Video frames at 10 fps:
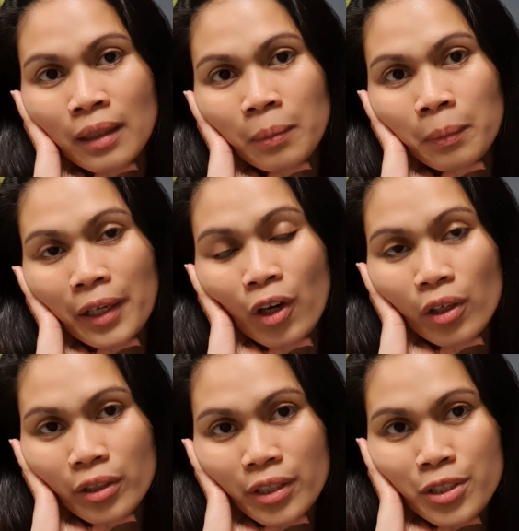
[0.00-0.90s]
my
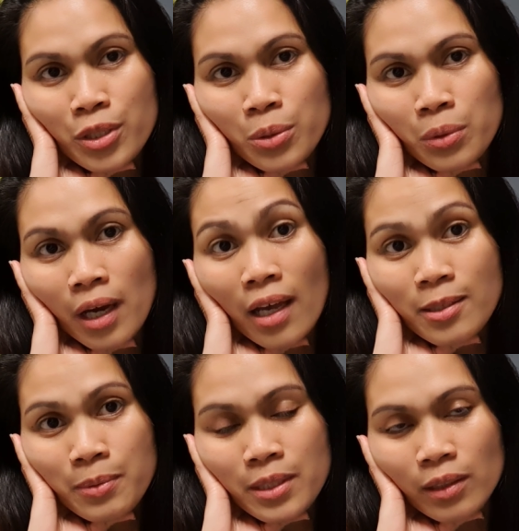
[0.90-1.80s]
daughter to the
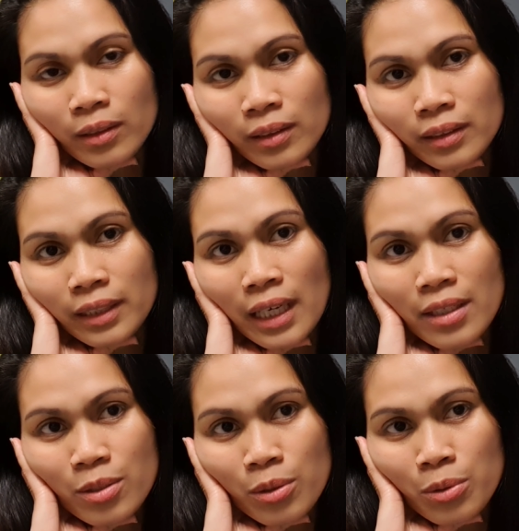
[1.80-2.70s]
hospital. Yeah,
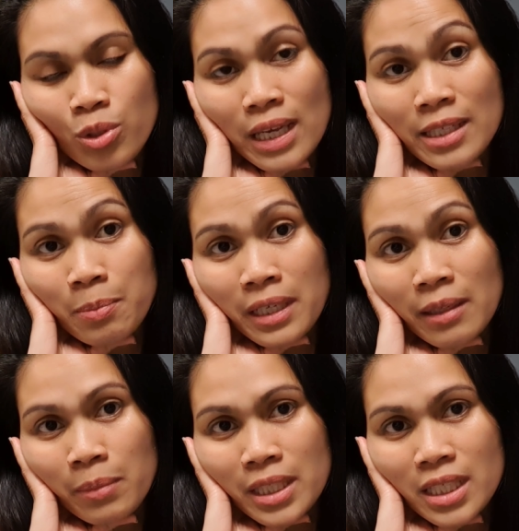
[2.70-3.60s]
so she has been
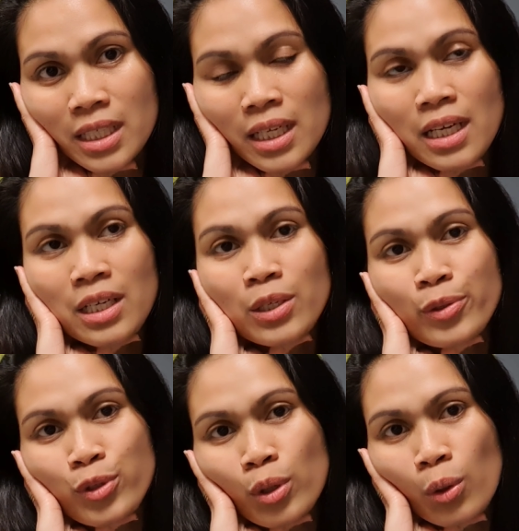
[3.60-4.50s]
admitted,
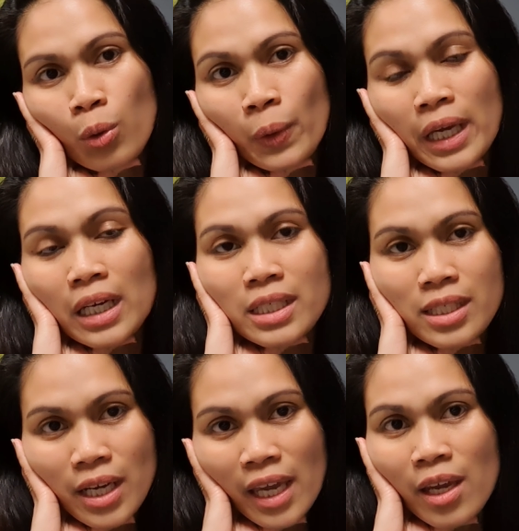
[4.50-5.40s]
so we're gonna
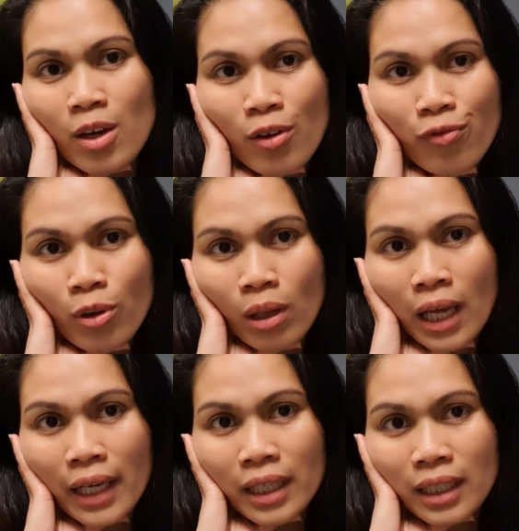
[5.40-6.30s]
stay here for
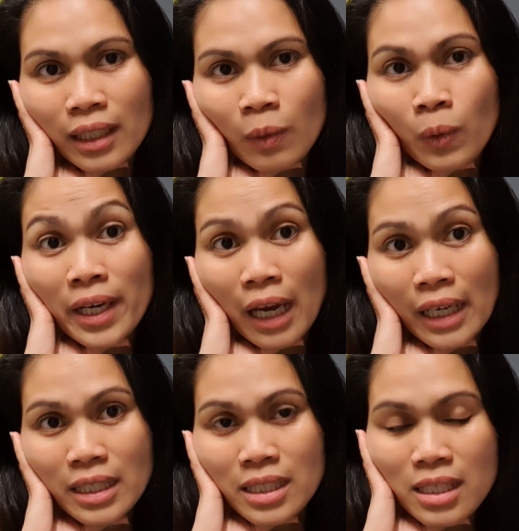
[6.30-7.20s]
like one
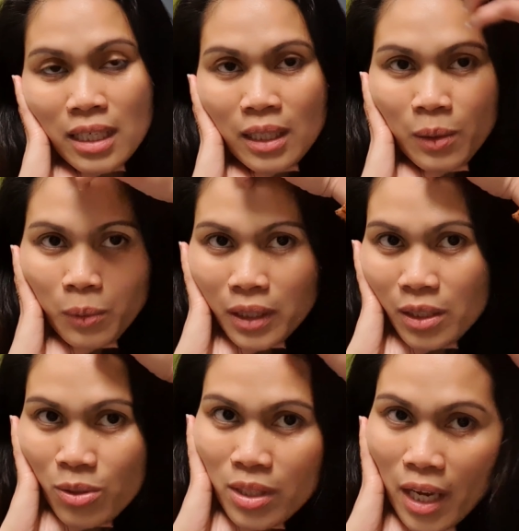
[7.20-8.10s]
night. We
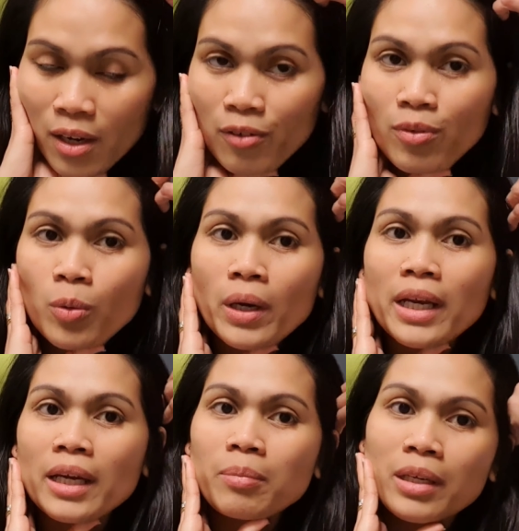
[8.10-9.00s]
need to stay here for one
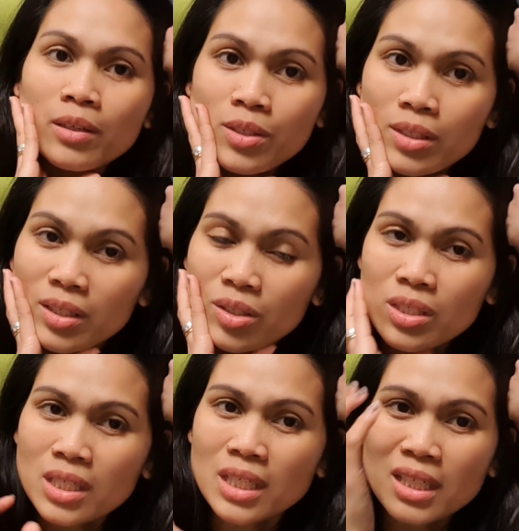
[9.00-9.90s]
night because
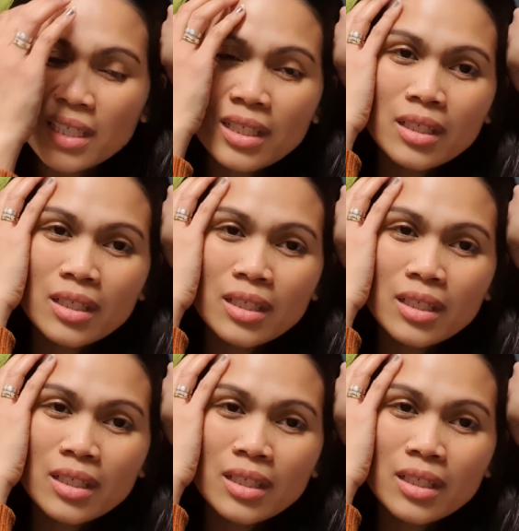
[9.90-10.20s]
she